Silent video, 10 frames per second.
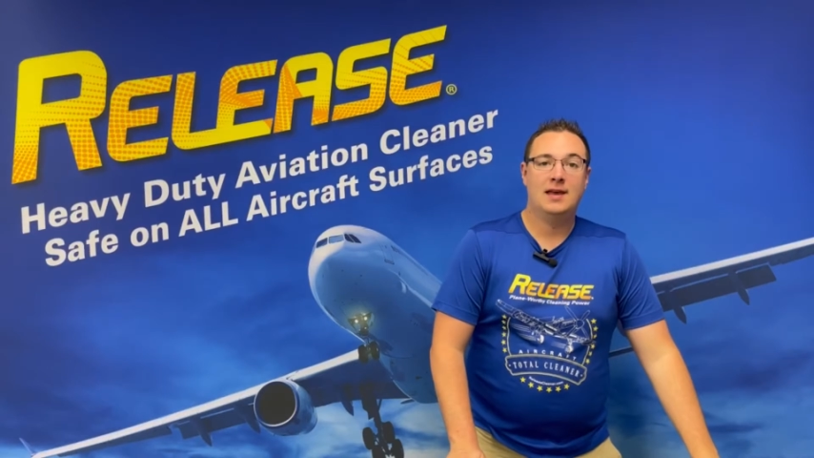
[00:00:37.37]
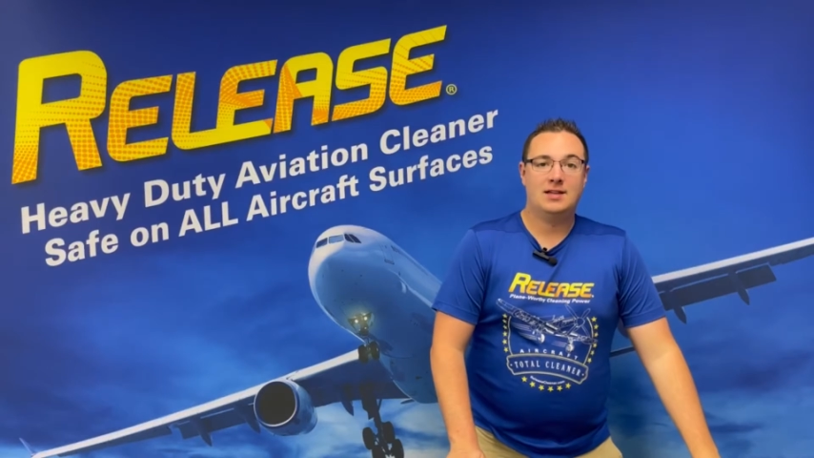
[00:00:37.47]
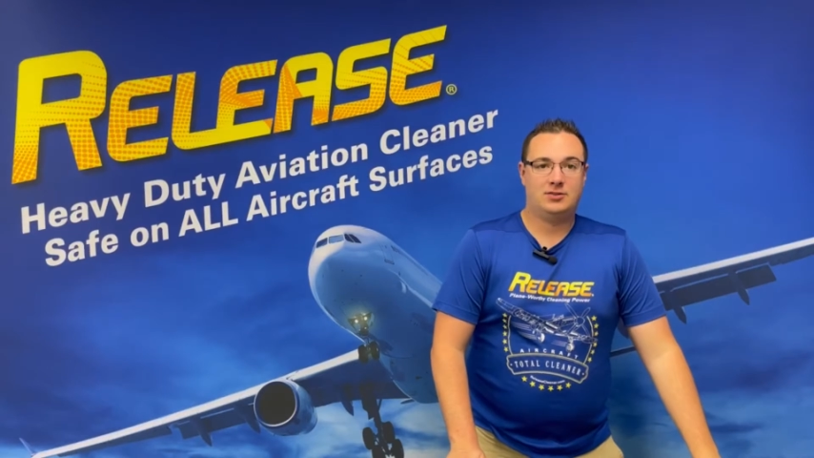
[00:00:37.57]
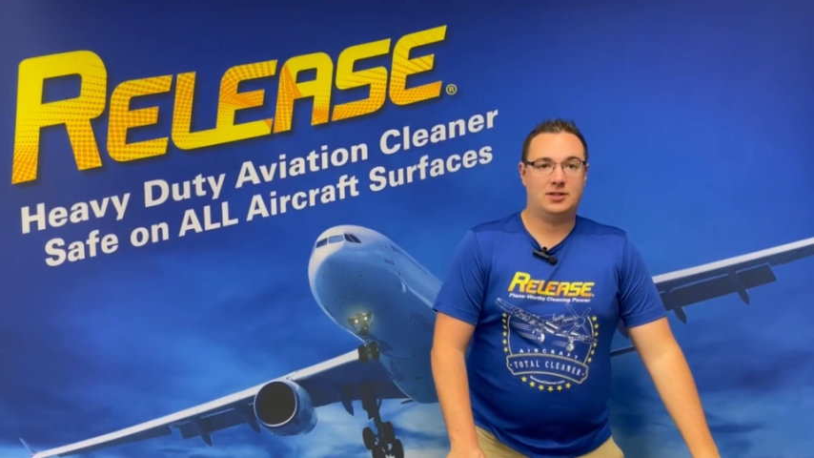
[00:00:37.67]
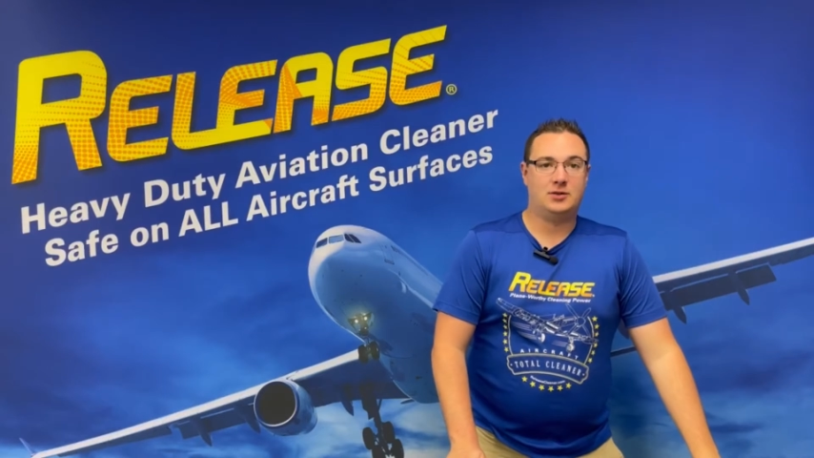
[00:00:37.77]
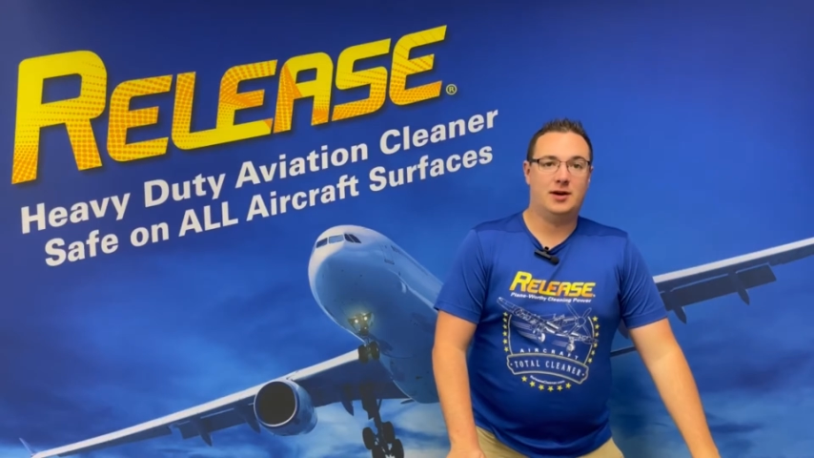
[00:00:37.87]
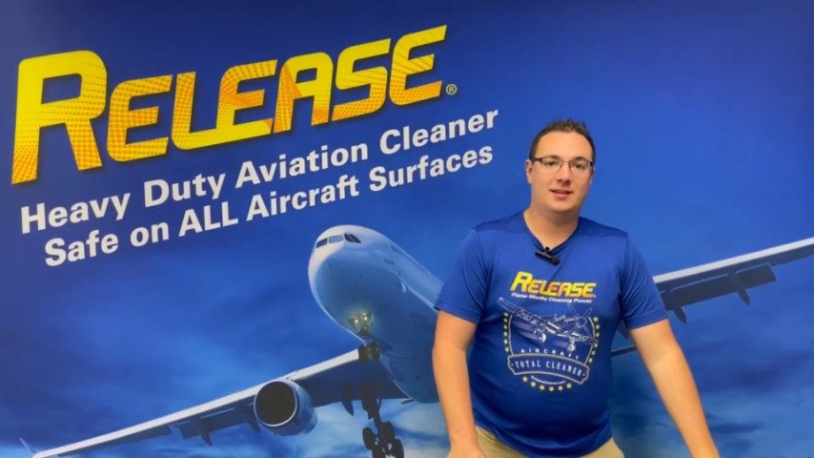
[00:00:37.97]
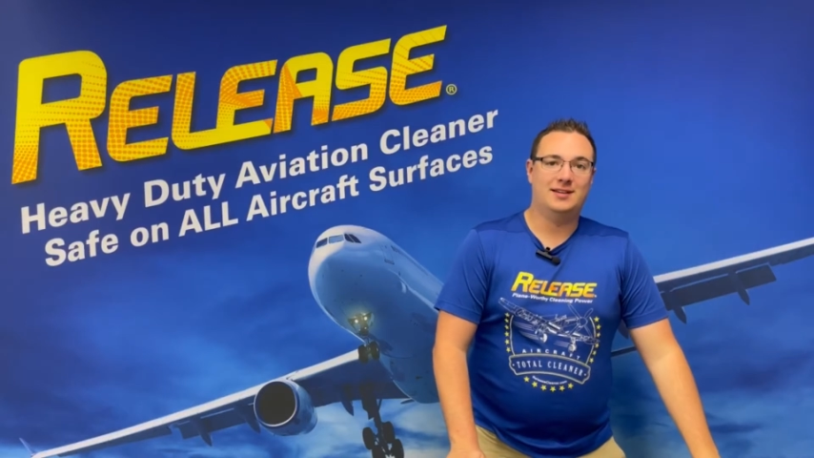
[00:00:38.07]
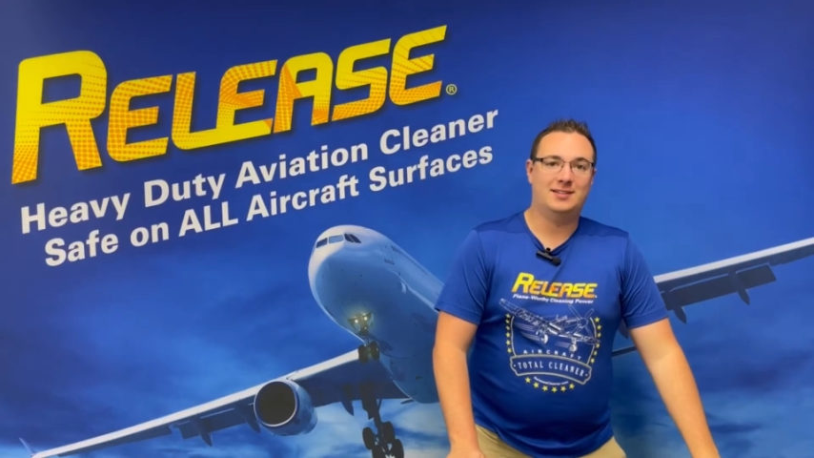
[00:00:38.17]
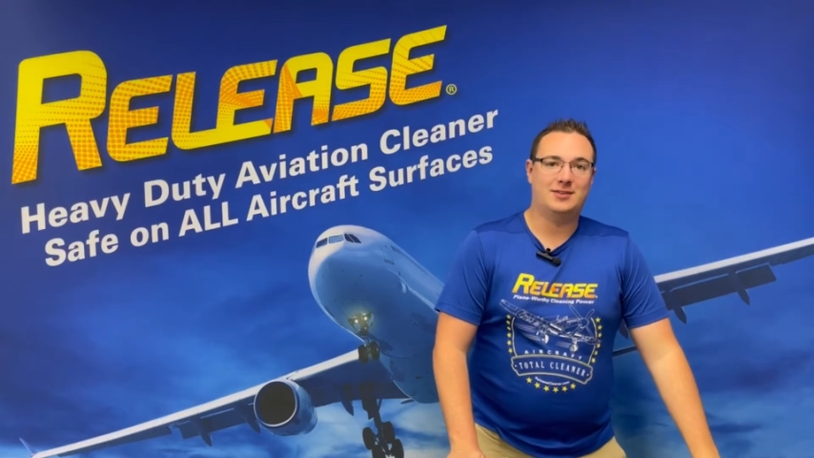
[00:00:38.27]
So let's go ahead
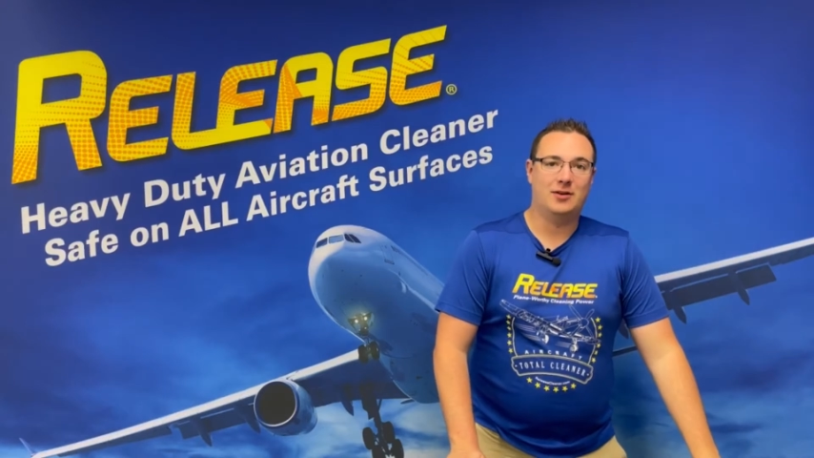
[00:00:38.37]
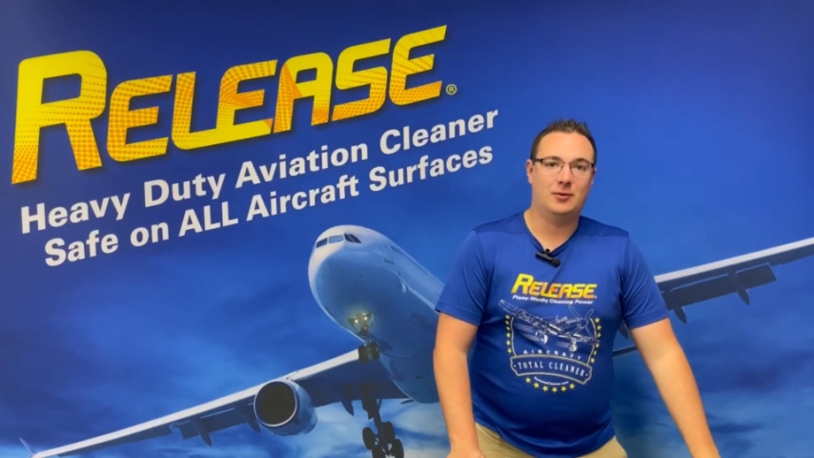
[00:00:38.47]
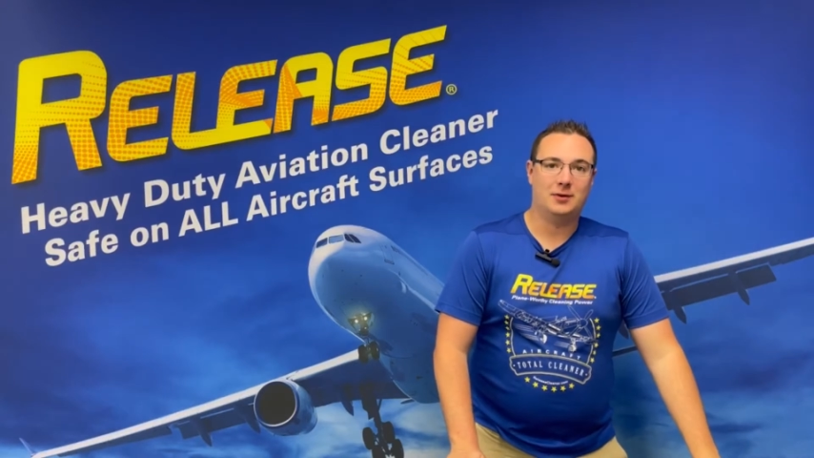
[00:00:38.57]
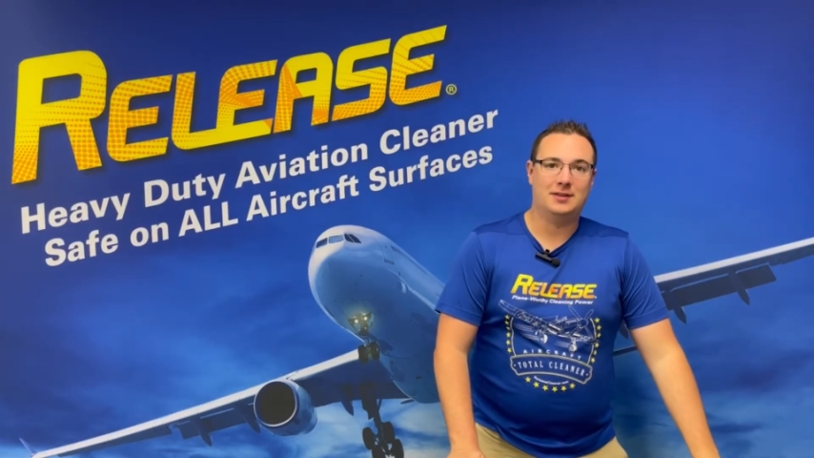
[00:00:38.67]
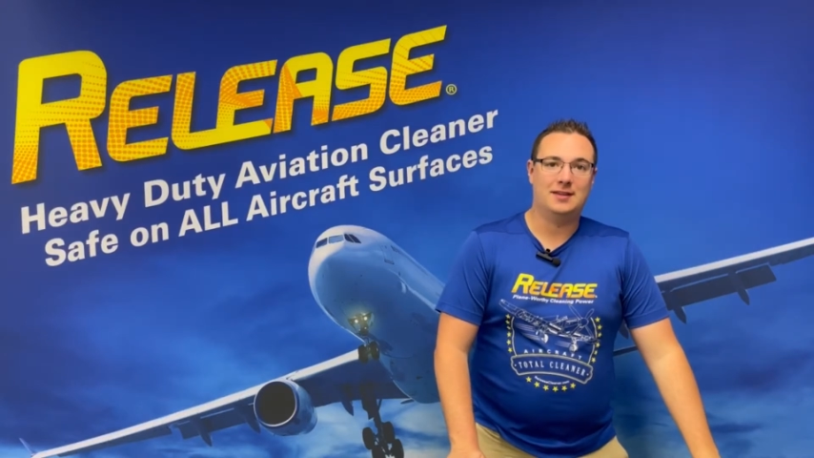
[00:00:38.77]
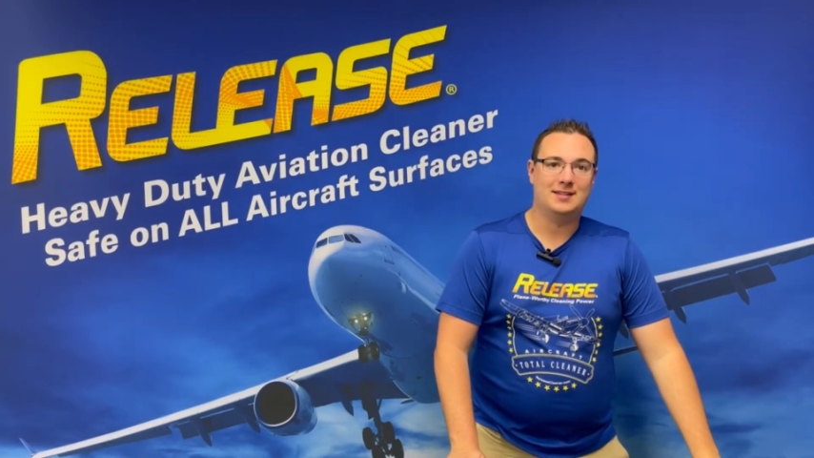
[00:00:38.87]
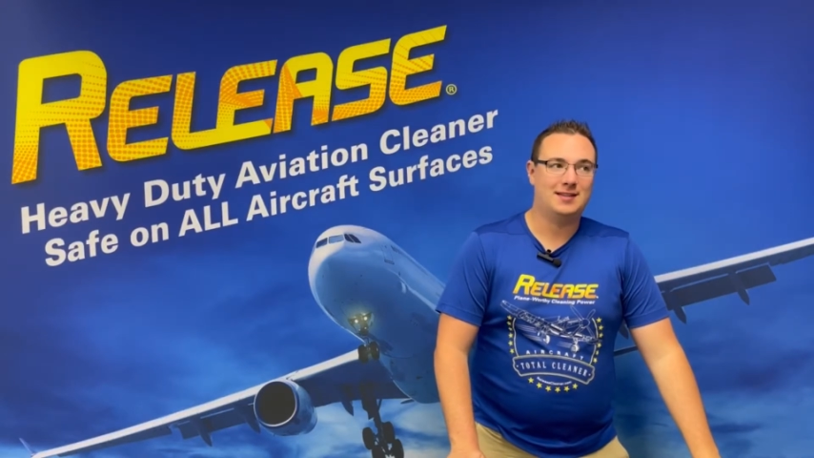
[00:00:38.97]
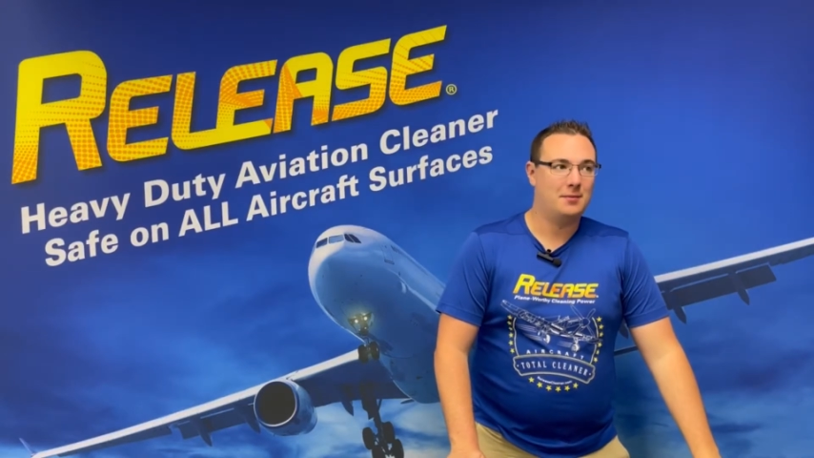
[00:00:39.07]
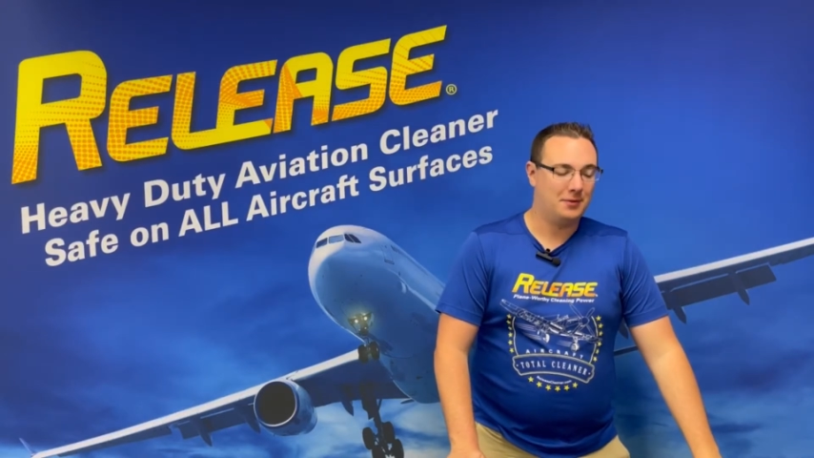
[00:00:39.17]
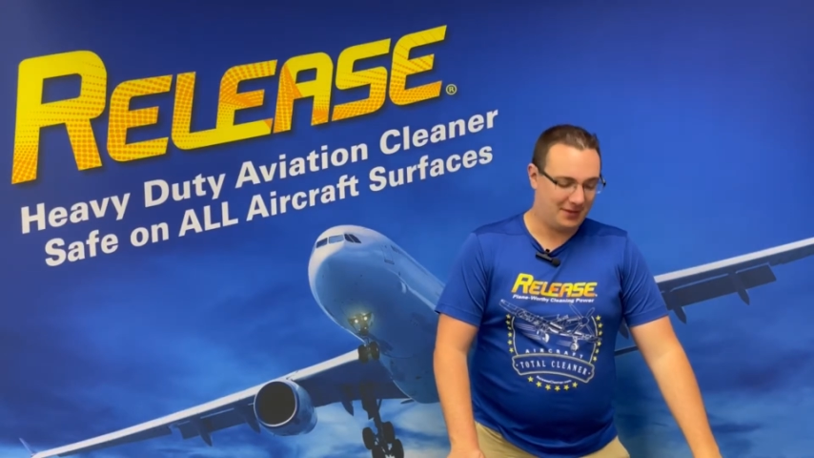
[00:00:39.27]
and get started with the
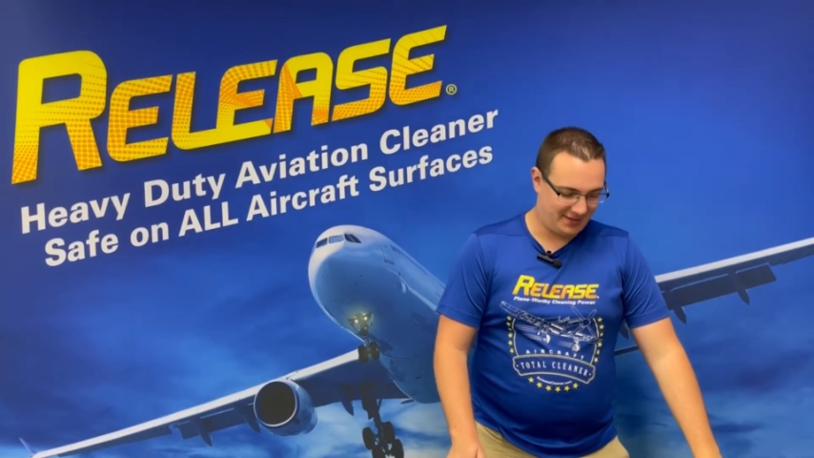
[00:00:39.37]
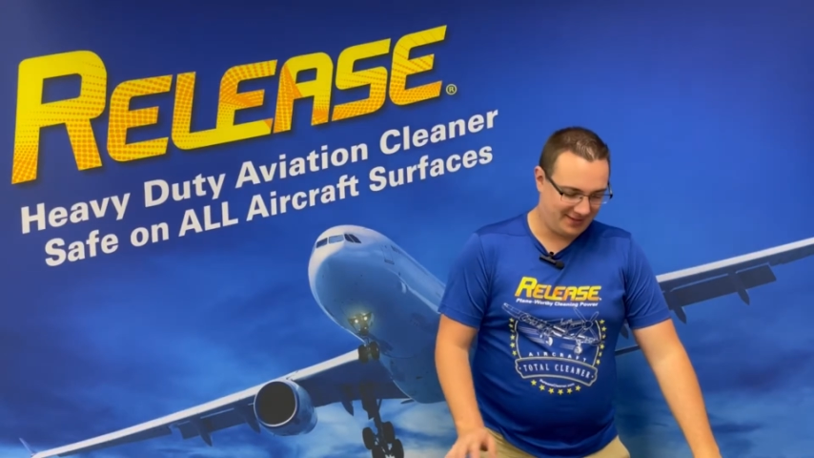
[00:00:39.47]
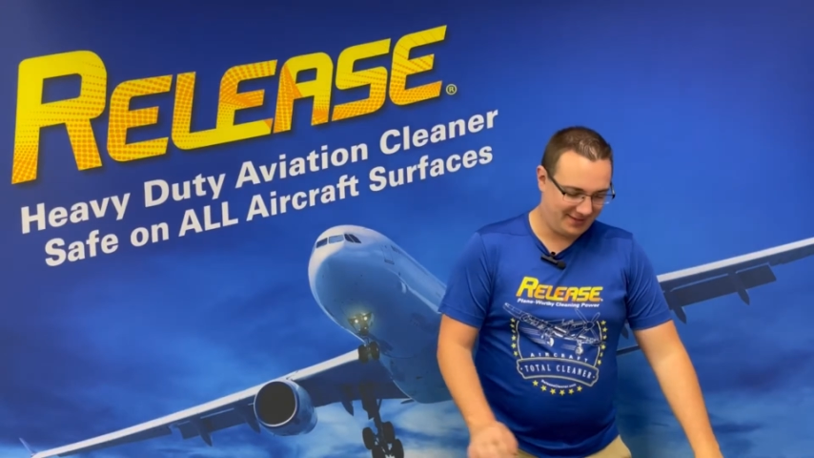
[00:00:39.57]
assembly.